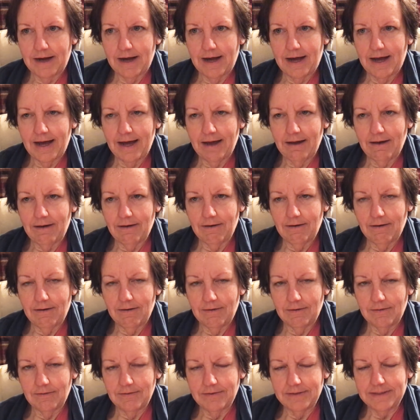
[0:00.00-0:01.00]
I
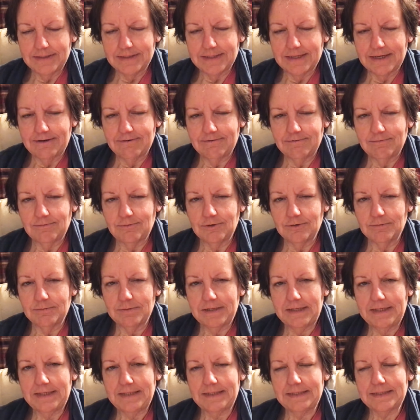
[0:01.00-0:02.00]
always have more
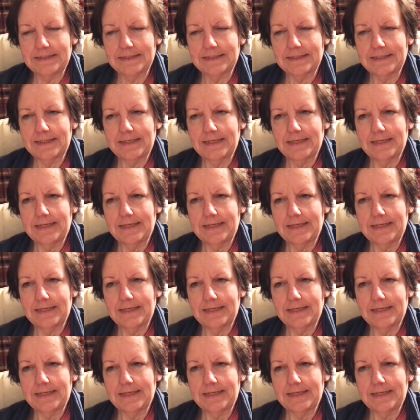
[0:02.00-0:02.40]
peace.